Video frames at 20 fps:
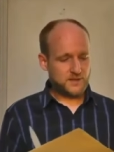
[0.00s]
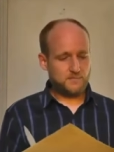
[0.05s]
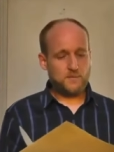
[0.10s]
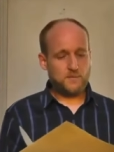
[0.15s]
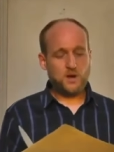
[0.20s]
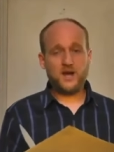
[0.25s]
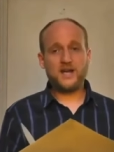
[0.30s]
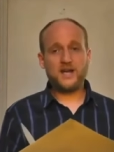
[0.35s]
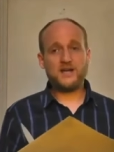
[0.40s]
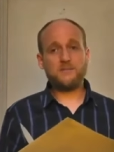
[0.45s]

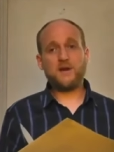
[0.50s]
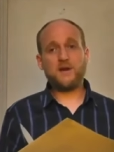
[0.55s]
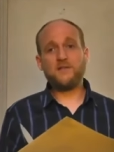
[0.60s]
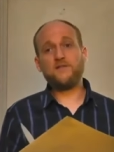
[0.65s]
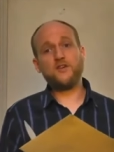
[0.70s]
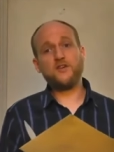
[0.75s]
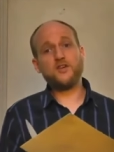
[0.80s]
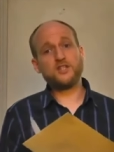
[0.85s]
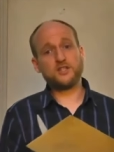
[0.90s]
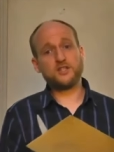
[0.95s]
my, my
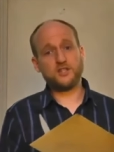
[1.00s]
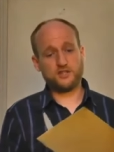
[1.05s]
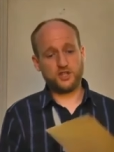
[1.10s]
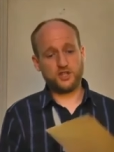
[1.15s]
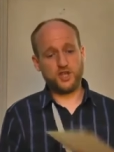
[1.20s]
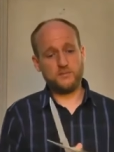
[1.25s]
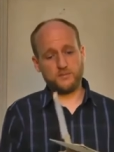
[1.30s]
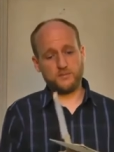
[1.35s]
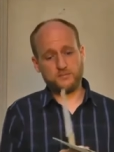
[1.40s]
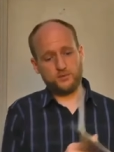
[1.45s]
first
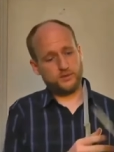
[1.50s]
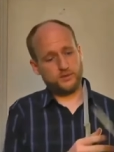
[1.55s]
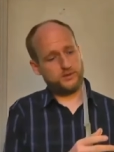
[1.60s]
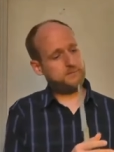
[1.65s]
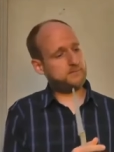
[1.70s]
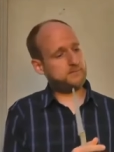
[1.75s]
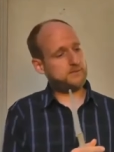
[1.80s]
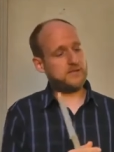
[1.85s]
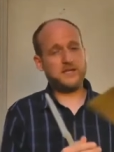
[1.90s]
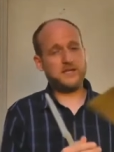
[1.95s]
sermon
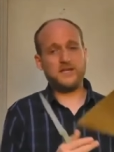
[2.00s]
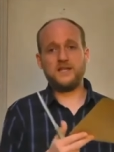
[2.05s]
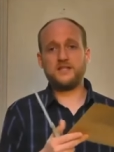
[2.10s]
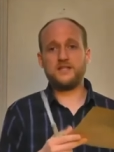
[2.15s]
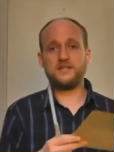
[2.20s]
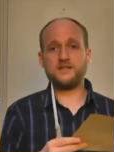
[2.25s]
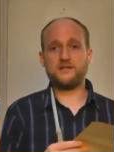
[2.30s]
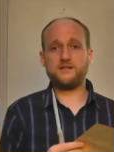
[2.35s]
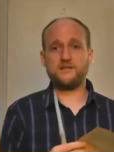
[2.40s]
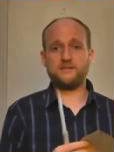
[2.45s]
point
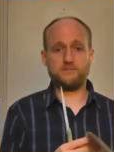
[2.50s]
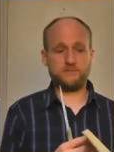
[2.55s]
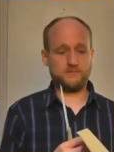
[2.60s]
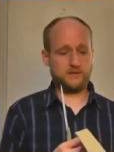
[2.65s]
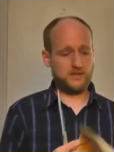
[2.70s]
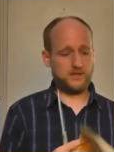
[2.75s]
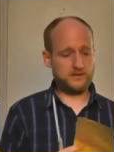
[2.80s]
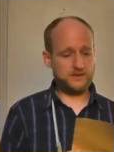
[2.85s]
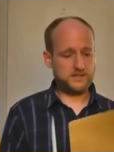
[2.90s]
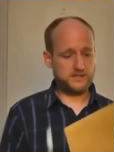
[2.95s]
is
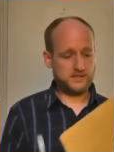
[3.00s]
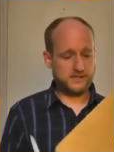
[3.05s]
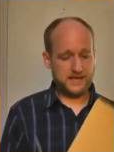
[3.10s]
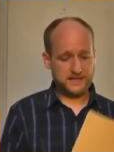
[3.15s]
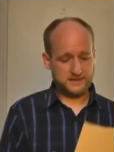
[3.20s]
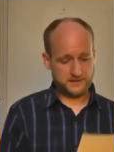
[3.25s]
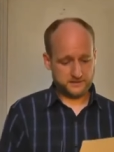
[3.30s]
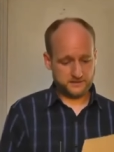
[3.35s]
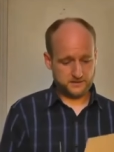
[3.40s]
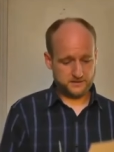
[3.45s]
in this
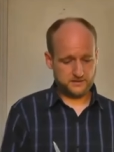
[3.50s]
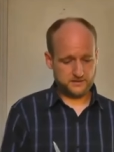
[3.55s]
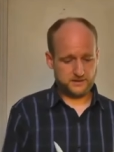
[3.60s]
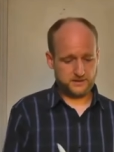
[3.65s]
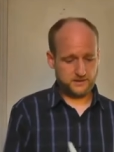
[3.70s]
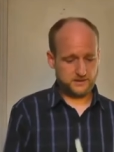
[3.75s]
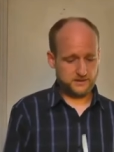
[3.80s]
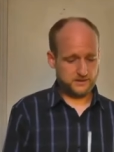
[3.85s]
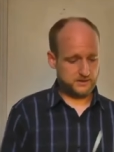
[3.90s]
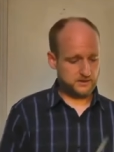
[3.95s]
letter,
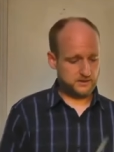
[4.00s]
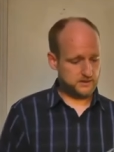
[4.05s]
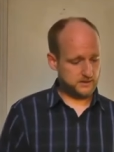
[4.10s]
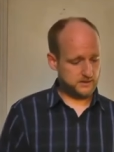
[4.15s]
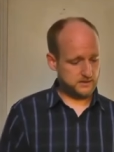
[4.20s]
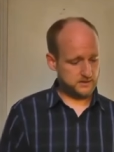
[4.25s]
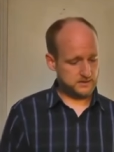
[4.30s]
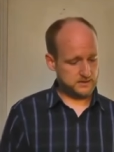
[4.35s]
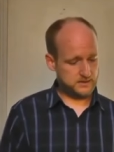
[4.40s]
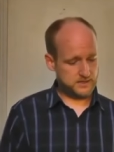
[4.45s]
in,
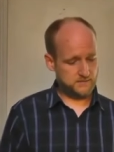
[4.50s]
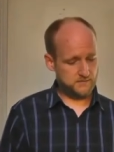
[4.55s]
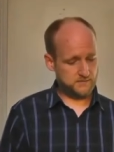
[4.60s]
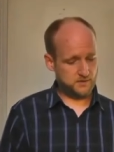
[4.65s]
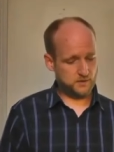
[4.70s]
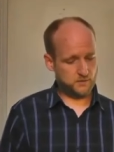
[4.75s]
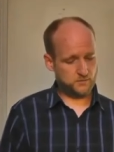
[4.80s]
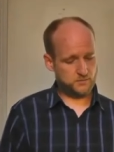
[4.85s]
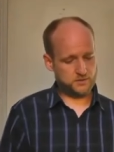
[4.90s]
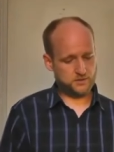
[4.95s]
the, in this
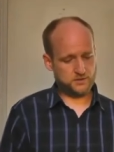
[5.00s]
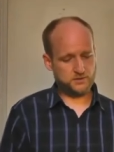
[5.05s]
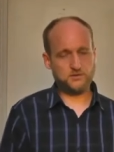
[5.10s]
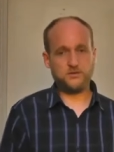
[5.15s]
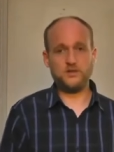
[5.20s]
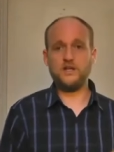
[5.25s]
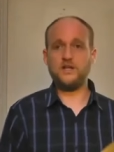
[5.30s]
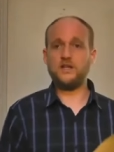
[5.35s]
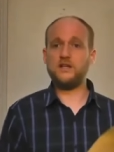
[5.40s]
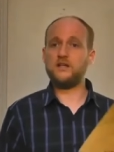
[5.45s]
envelope.
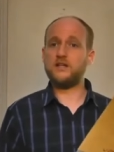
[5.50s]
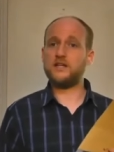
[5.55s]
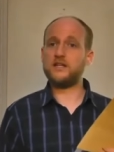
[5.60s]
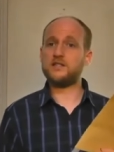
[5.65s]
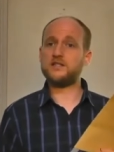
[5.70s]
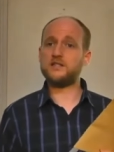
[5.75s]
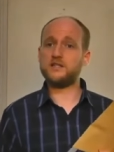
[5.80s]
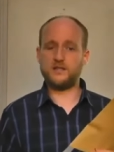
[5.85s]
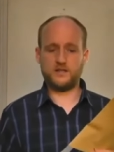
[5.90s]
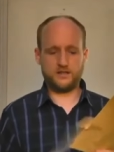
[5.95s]
So
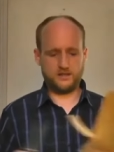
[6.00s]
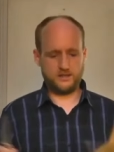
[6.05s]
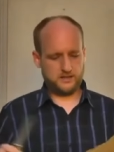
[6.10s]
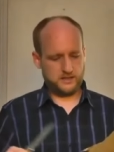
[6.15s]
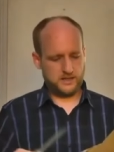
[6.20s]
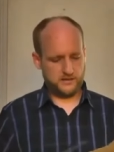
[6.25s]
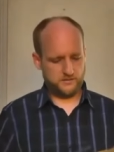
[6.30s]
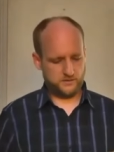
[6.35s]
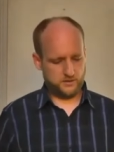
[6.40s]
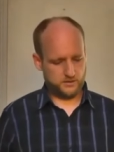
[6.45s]
let's uh,
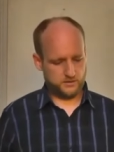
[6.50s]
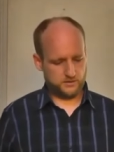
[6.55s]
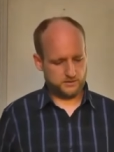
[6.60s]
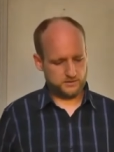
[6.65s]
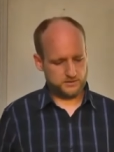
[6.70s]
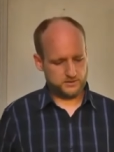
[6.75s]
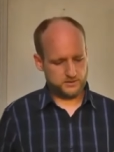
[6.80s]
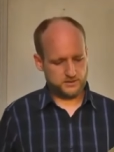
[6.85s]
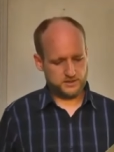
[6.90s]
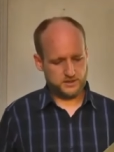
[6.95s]
have a
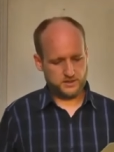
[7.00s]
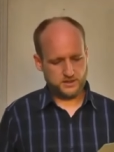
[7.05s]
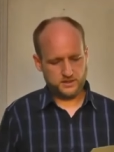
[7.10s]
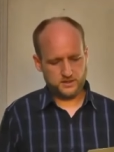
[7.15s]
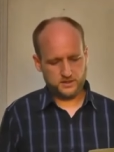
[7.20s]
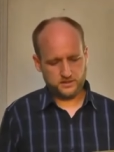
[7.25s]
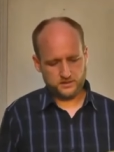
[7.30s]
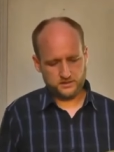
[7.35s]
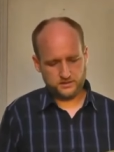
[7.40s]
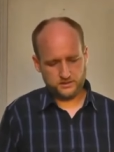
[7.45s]
look,
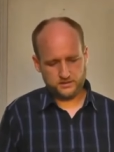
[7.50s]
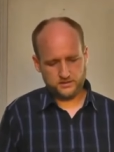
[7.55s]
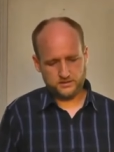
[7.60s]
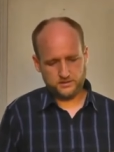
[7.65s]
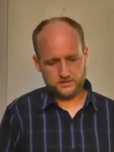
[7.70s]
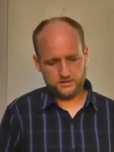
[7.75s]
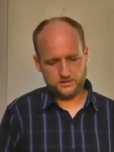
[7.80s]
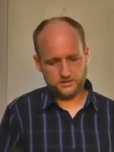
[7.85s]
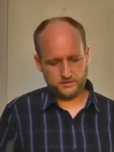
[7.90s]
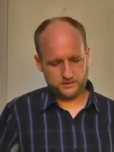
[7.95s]
see, uh,
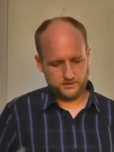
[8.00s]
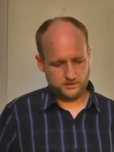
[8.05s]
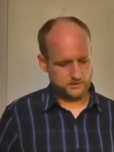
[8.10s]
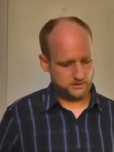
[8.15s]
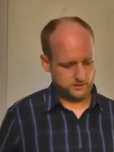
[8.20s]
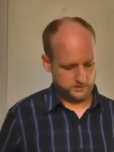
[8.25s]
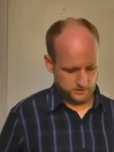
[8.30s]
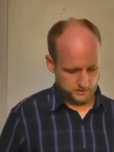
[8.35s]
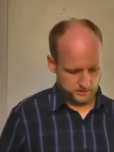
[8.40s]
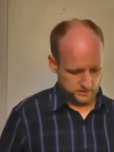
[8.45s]

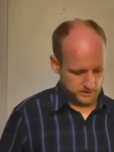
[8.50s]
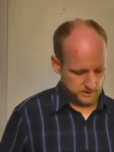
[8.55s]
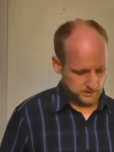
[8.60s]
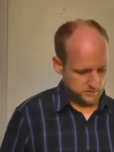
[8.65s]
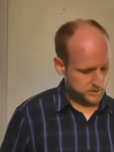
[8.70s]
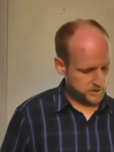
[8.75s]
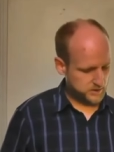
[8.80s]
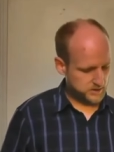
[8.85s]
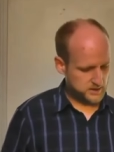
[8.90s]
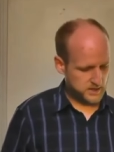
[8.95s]
see
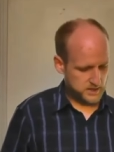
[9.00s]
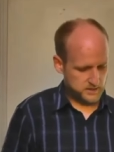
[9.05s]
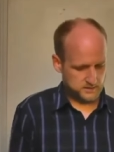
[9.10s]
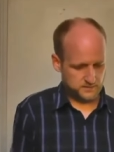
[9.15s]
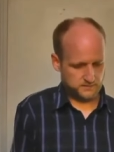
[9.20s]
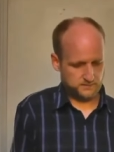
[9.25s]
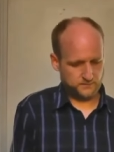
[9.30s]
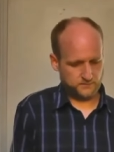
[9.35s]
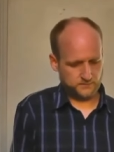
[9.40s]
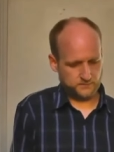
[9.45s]
what it
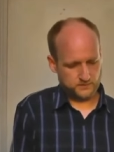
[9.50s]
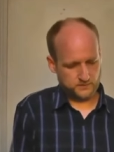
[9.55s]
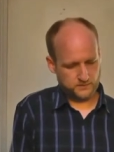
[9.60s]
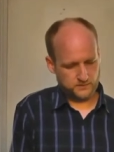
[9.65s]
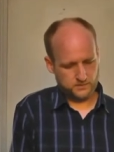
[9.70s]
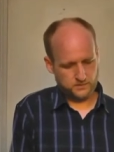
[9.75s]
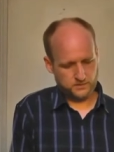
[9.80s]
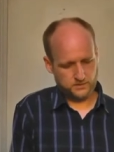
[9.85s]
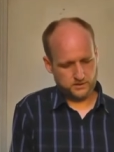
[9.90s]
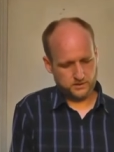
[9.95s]
says.
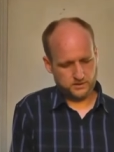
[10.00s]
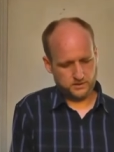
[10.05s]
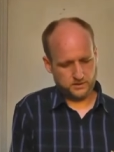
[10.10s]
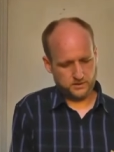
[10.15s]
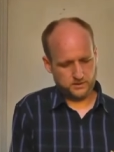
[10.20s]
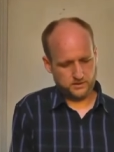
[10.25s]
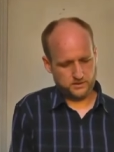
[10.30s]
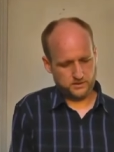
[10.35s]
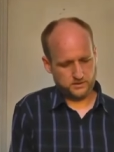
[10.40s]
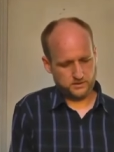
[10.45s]

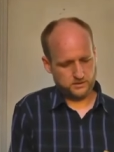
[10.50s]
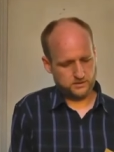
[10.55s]
Okay.